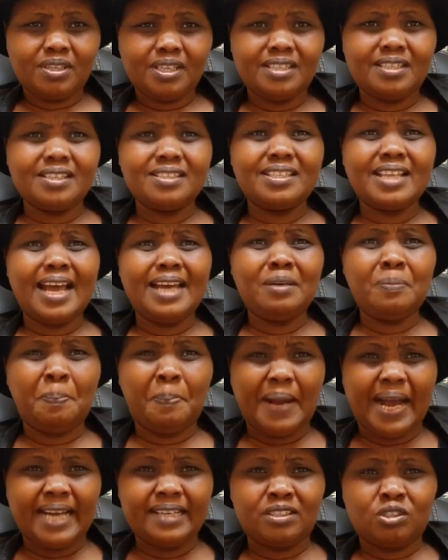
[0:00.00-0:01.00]
It is that
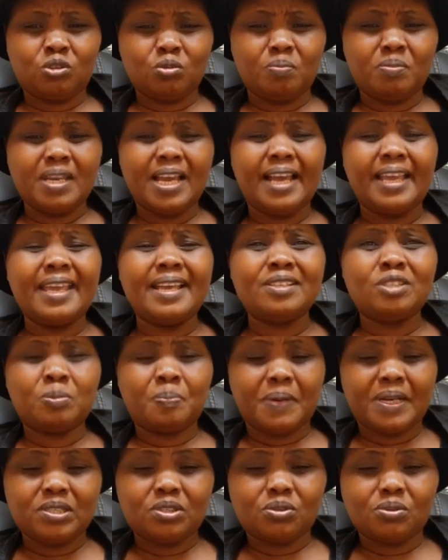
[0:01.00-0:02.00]
bad to be a yes
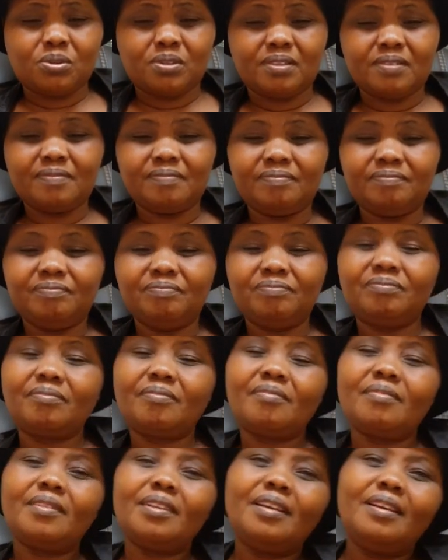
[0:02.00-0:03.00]
person.
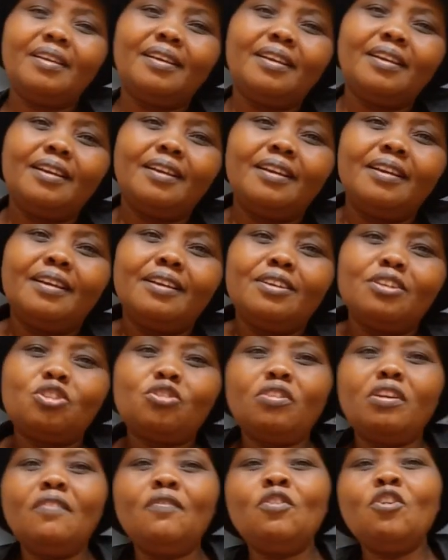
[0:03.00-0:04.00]

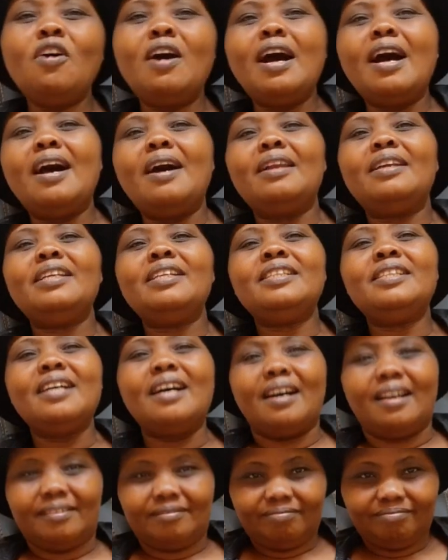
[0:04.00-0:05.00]
So if you are a
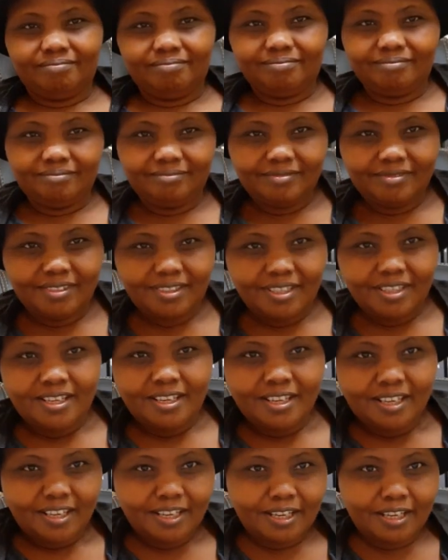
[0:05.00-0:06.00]
leader
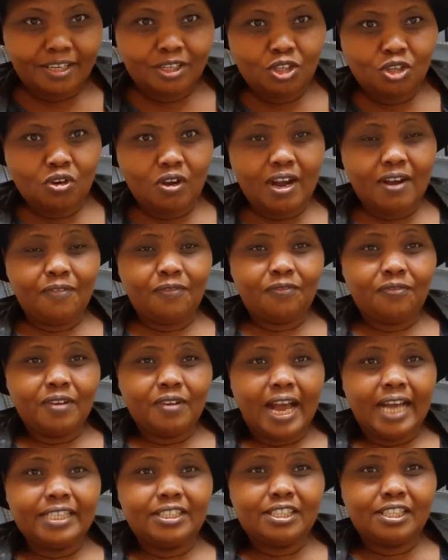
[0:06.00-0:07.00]
and you have
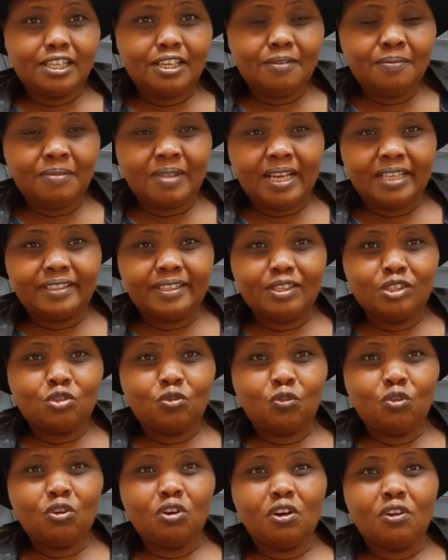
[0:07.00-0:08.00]
a team that is
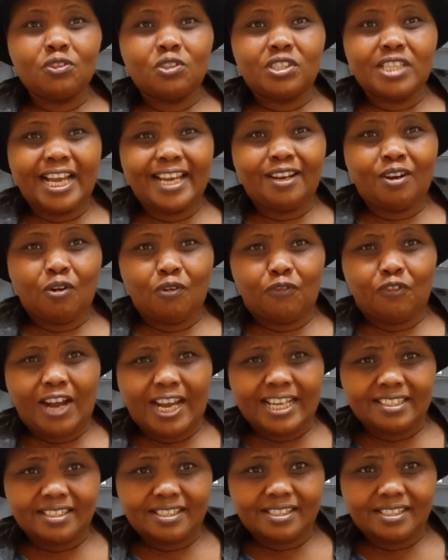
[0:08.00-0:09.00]
full of
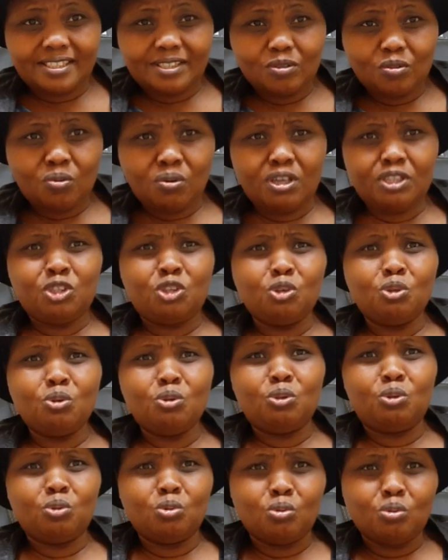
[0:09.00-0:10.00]
sycophants, what do you
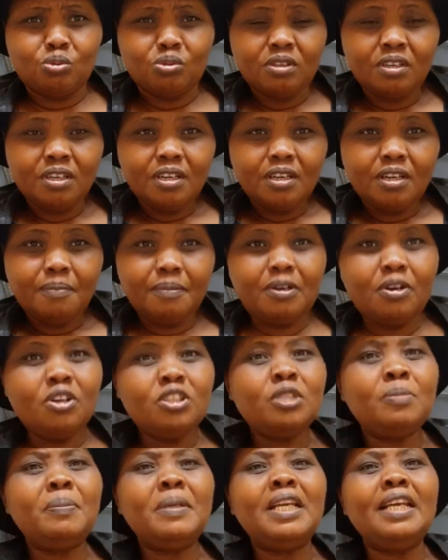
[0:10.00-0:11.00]
do?
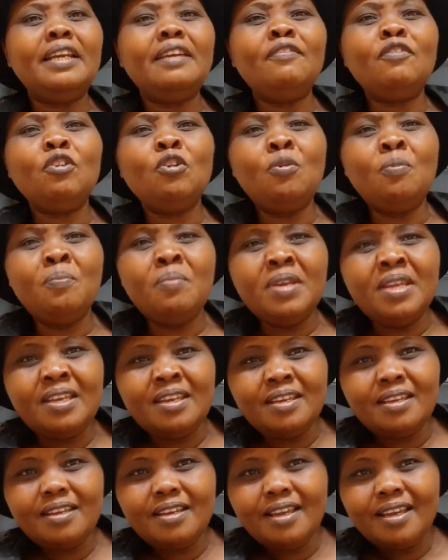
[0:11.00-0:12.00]
Because believe you
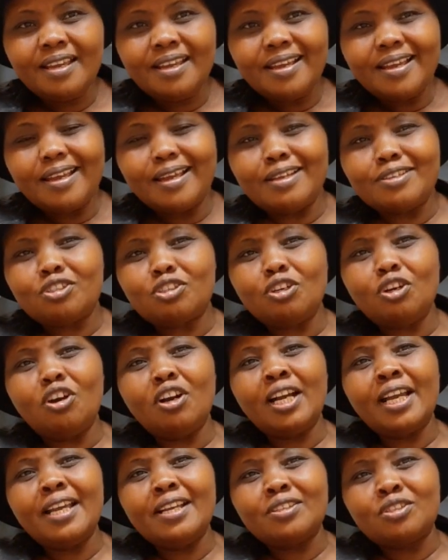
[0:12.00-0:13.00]
me, as
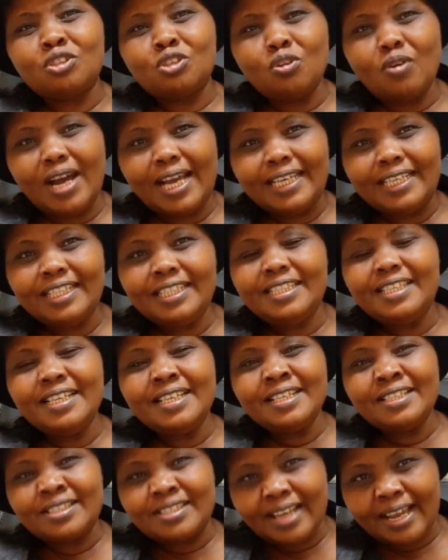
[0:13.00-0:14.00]
long as you are
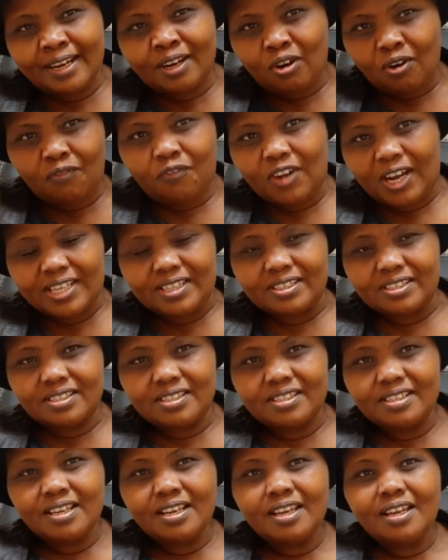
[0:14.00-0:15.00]
leading
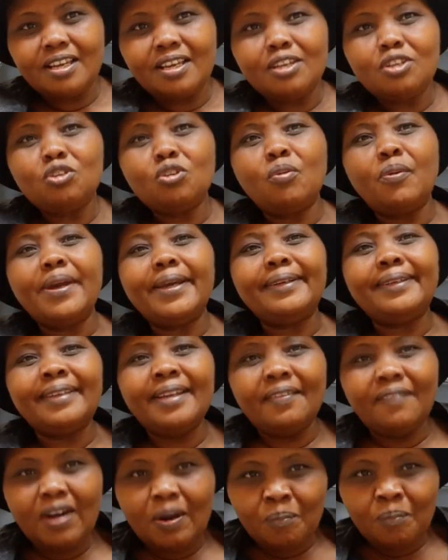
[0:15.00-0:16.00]
sycophants, you will
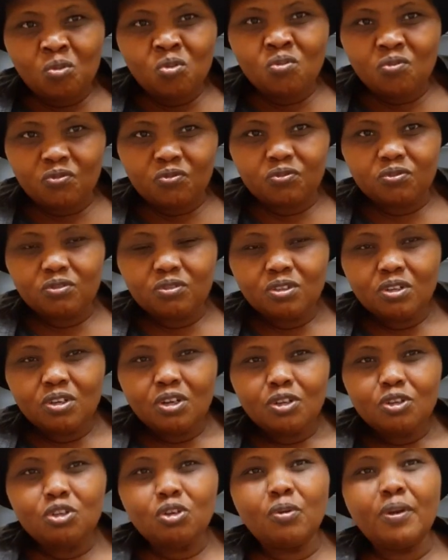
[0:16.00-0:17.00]
never move.
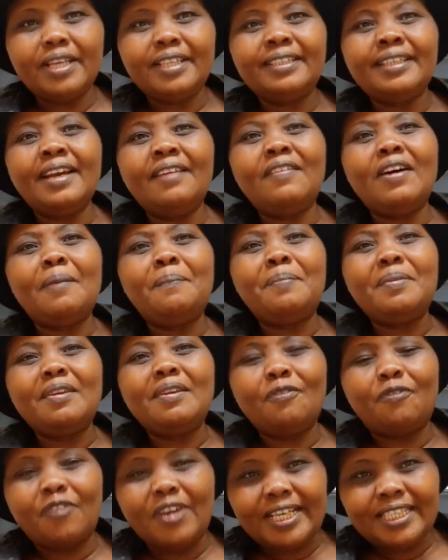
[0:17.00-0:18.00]
You will never be
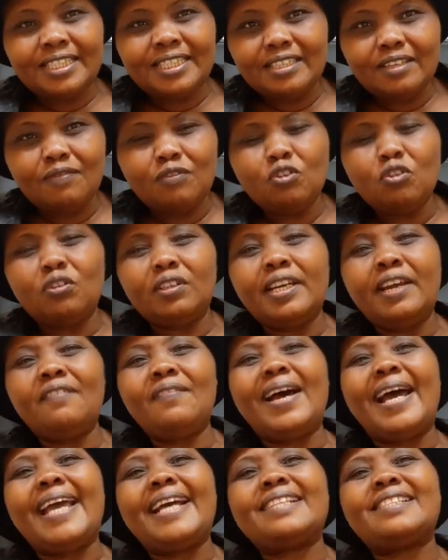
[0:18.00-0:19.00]
effective. You will never
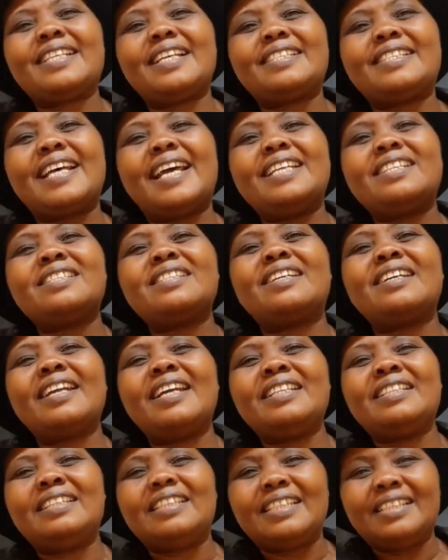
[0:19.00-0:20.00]
exercise
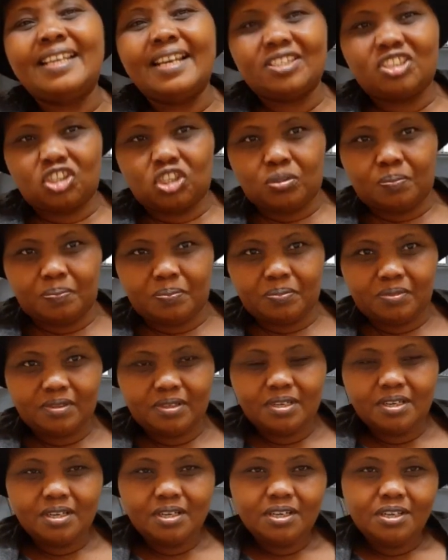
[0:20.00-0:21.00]
great leadership.
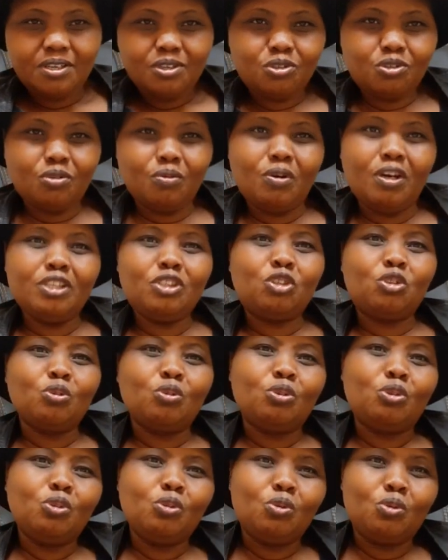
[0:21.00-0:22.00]
So what
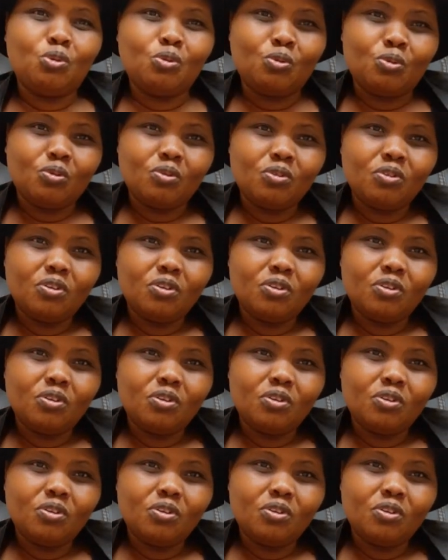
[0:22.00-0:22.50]
should you do?